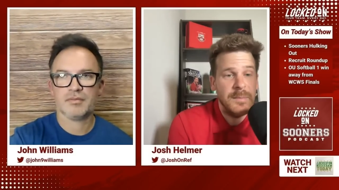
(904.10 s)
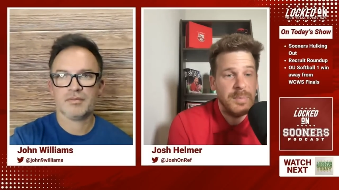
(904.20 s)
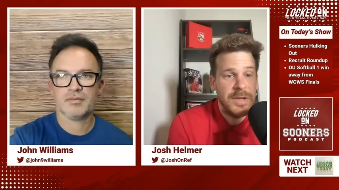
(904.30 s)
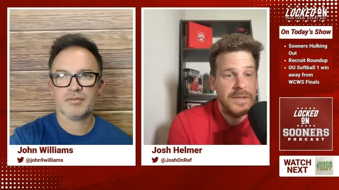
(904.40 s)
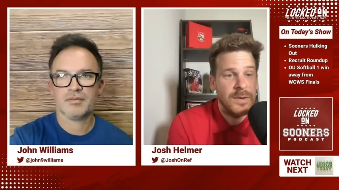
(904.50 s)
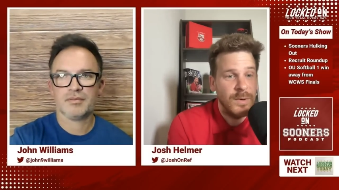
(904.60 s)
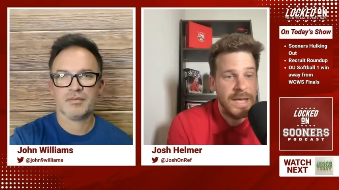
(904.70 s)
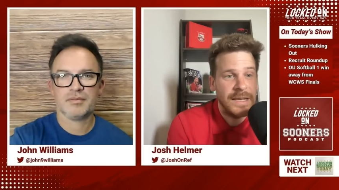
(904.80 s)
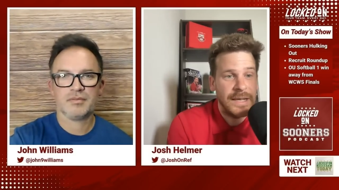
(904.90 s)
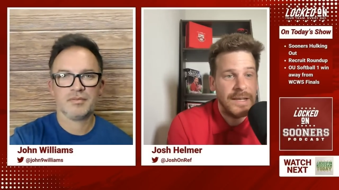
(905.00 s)
Speaker 1: busy
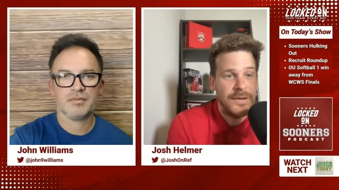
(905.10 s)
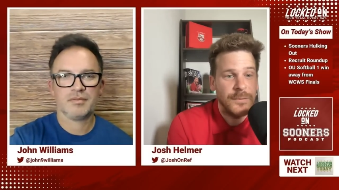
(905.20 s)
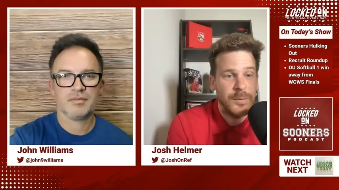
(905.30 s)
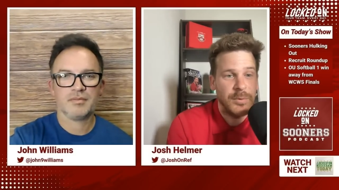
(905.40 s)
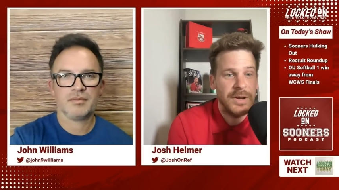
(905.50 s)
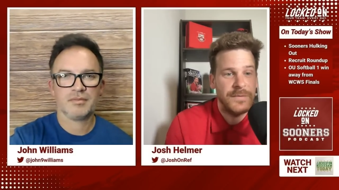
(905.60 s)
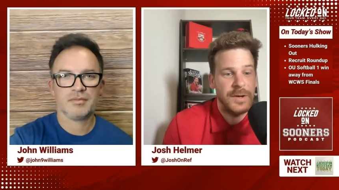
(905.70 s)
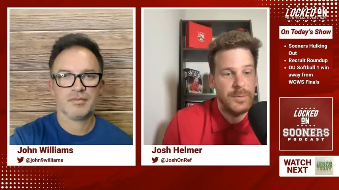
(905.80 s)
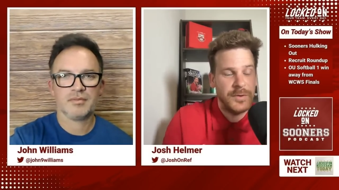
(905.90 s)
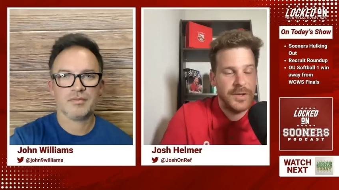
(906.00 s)
weekend for Brent
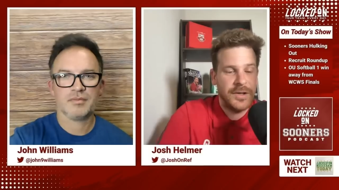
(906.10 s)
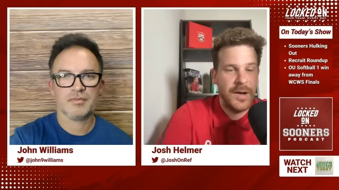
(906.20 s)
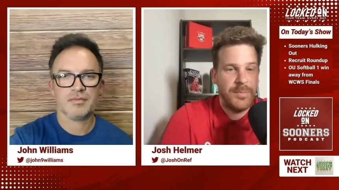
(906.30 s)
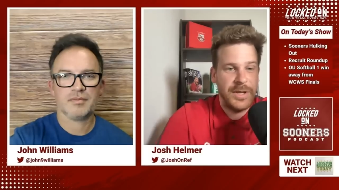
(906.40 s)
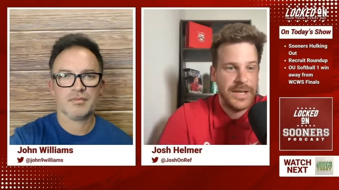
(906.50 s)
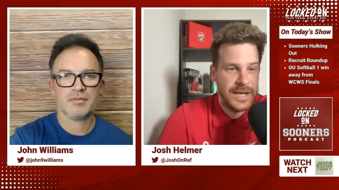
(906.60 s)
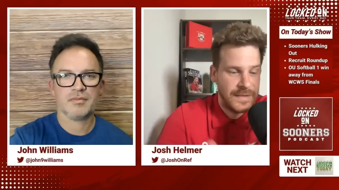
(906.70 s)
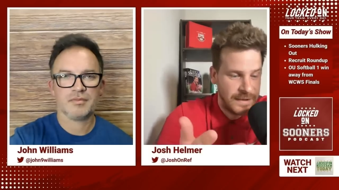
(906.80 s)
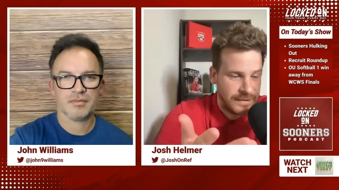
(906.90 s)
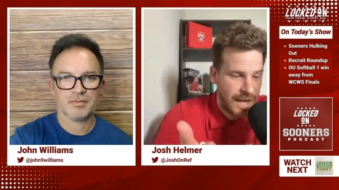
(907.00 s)
Venables and company.
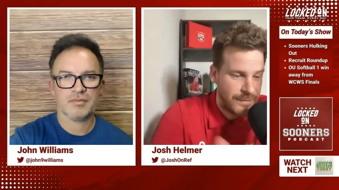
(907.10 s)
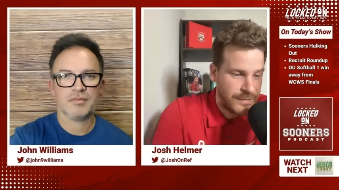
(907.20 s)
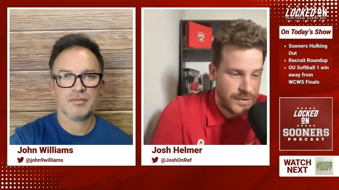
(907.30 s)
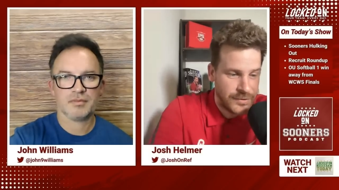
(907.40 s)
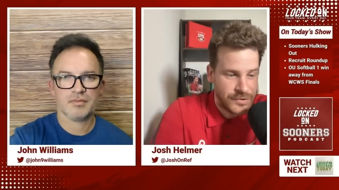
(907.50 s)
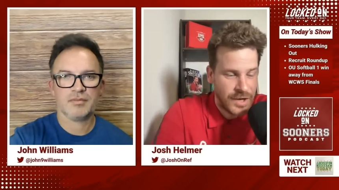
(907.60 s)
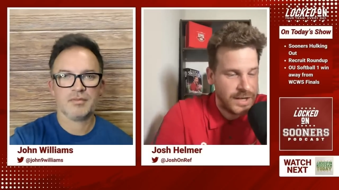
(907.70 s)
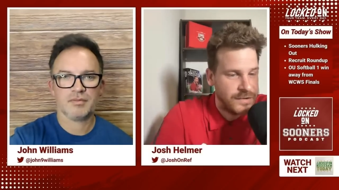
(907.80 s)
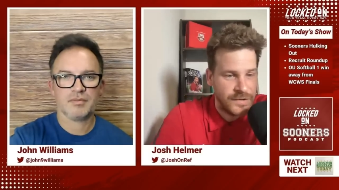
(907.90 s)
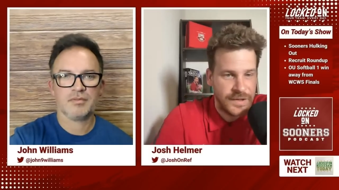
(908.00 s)
And this time of year, John,
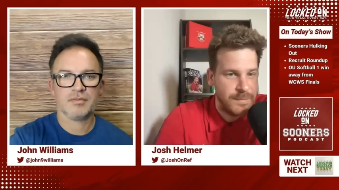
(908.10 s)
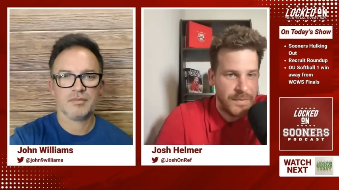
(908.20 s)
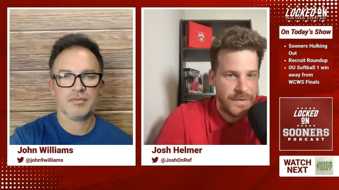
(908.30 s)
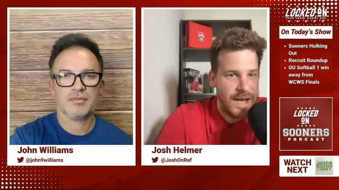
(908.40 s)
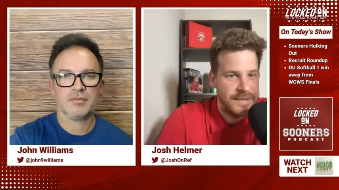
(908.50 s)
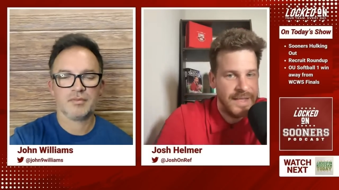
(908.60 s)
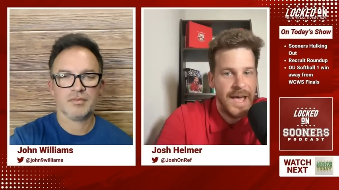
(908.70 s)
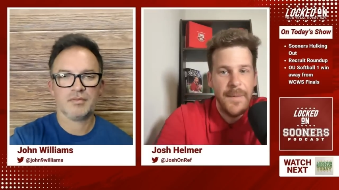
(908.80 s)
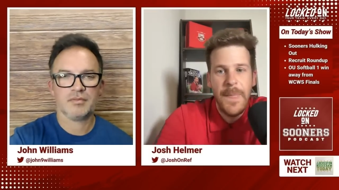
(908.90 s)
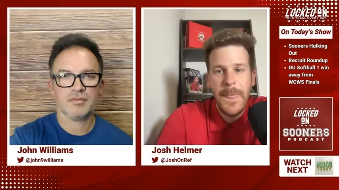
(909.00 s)
it just typifies
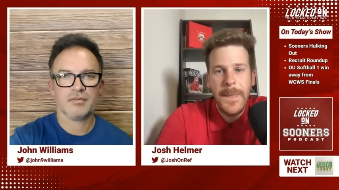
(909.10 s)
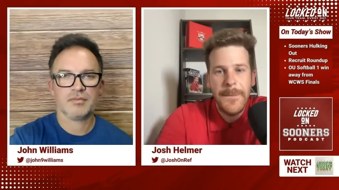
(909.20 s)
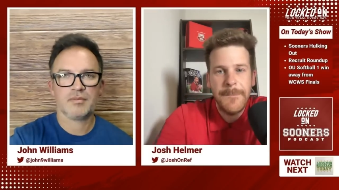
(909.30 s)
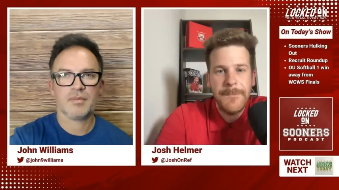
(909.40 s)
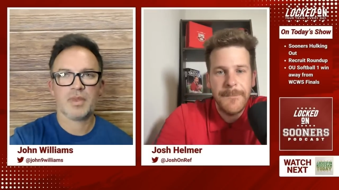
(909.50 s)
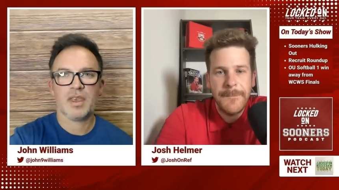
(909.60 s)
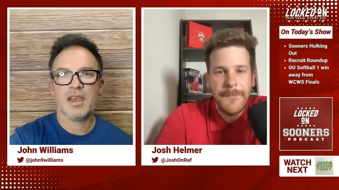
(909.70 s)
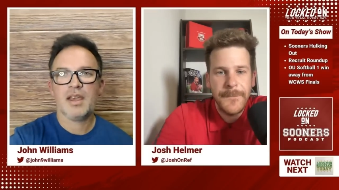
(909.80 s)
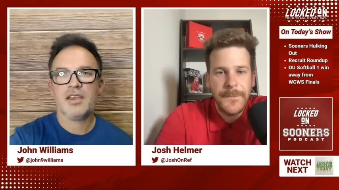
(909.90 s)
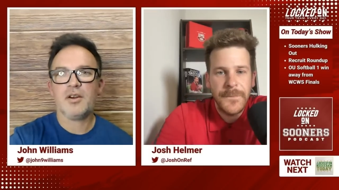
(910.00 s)
that.
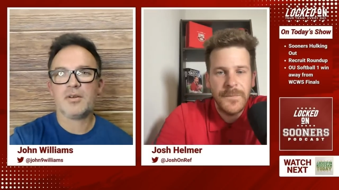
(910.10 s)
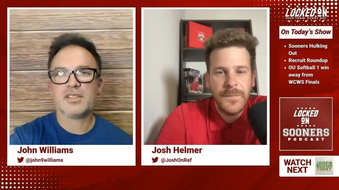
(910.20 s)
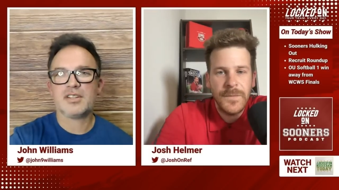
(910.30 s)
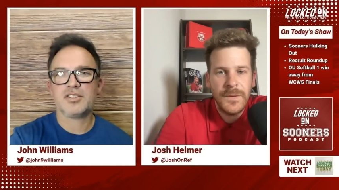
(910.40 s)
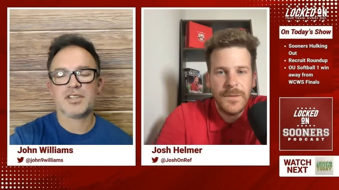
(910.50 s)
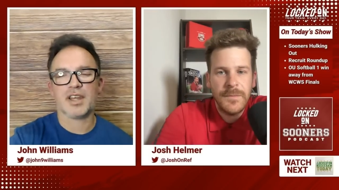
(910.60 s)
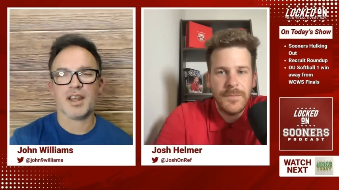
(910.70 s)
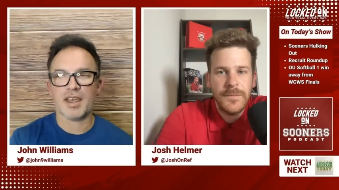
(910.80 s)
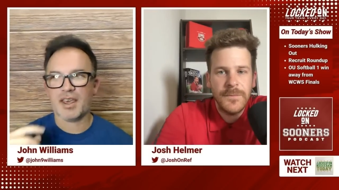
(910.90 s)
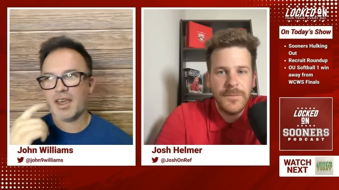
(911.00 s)
You
Speaker 2: know, it's interesting.
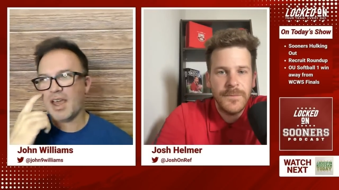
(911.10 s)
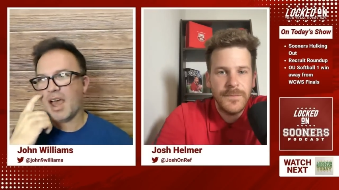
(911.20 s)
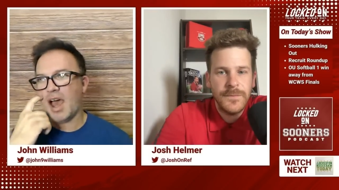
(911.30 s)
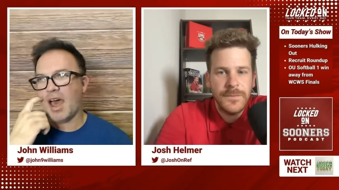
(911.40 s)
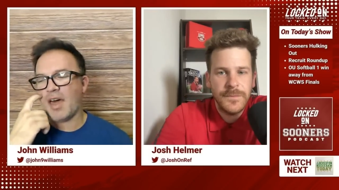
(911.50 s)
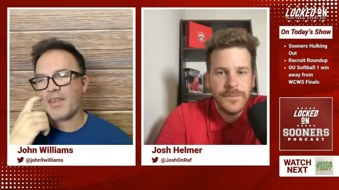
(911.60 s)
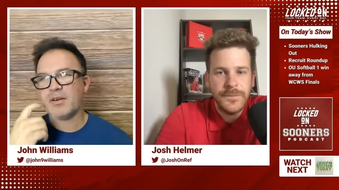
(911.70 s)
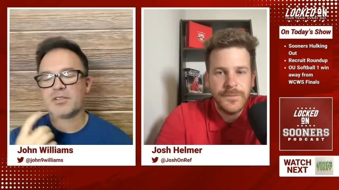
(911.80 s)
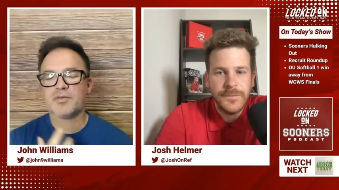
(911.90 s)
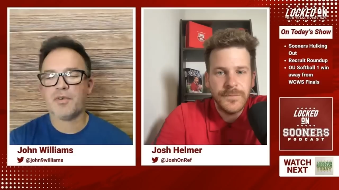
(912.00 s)
Like, I think
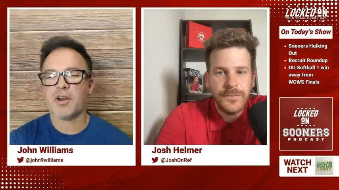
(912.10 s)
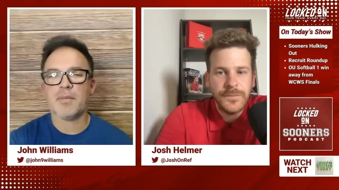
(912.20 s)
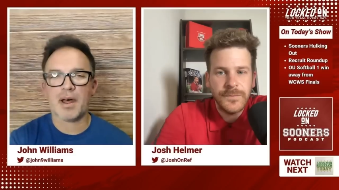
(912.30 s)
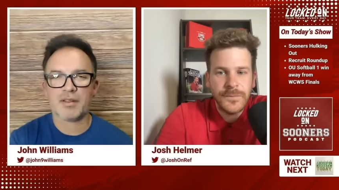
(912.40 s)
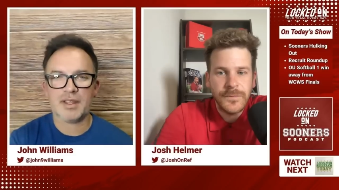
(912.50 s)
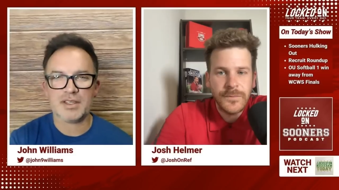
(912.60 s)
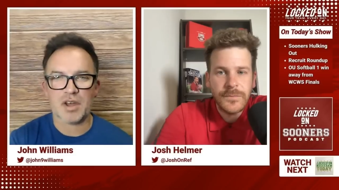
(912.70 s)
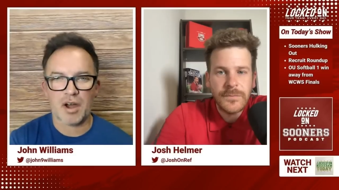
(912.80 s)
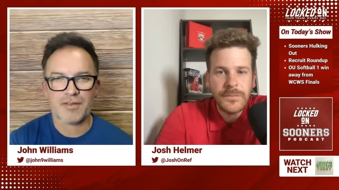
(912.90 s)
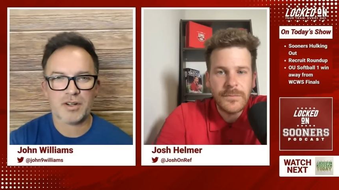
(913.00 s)
what's fun about these
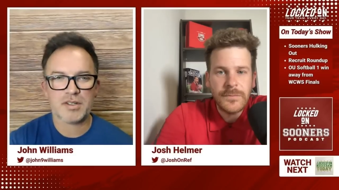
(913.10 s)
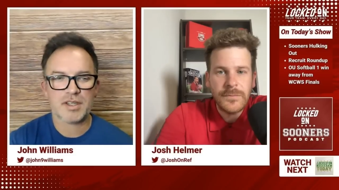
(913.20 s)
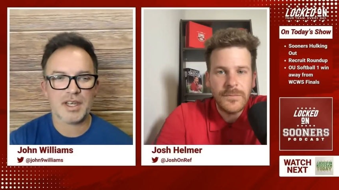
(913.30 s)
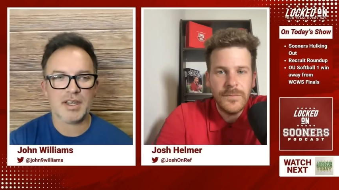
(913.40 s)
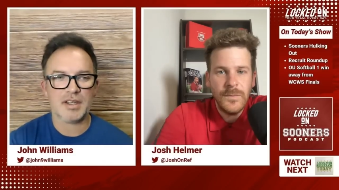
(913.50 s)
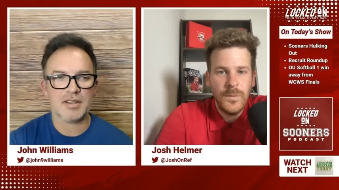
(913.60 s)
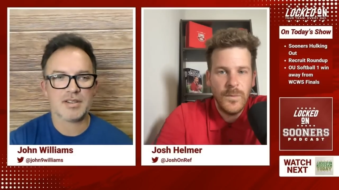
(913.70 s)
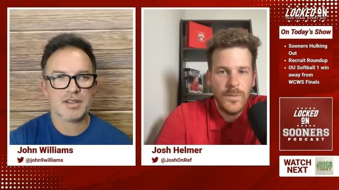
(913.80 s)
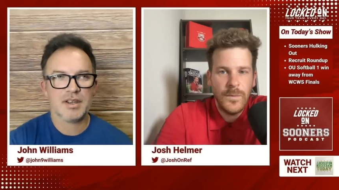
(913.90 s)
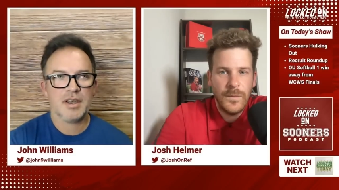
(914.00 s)
offers
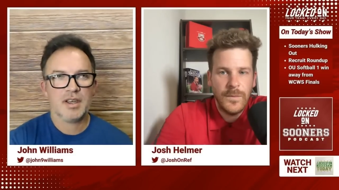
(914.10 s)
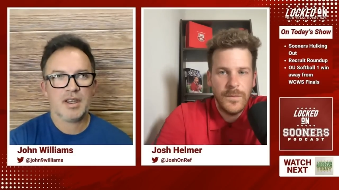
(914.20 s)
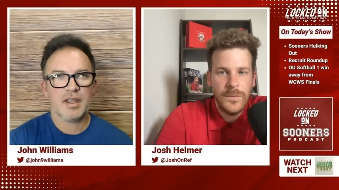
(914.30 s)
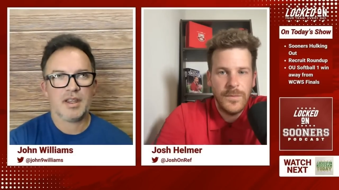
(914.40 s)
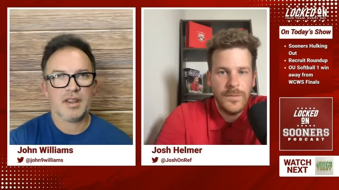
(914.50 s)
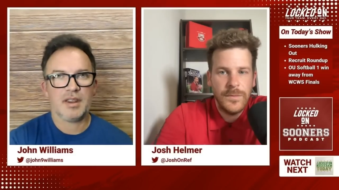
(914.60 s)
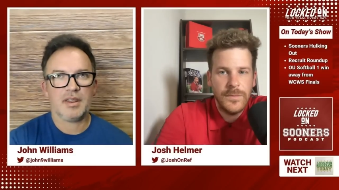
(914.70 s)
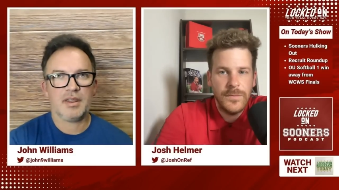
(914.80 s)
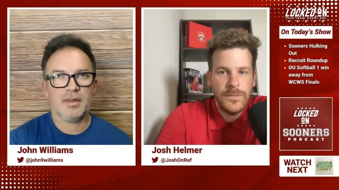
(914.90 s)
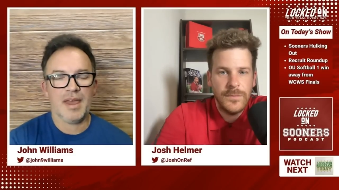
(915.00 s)
is
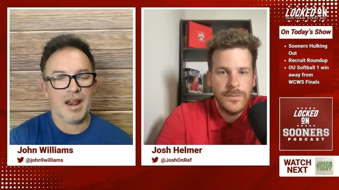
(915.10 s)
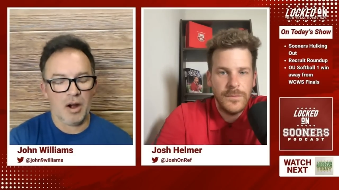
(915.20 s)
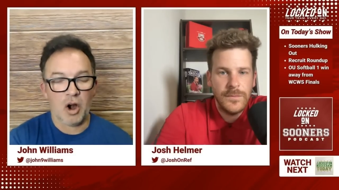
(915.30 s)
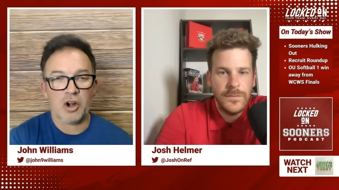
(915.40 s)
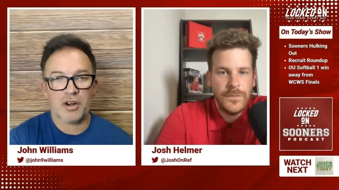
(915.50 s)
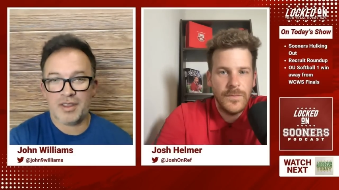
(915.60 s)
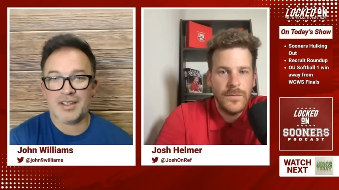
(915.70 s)
they earned these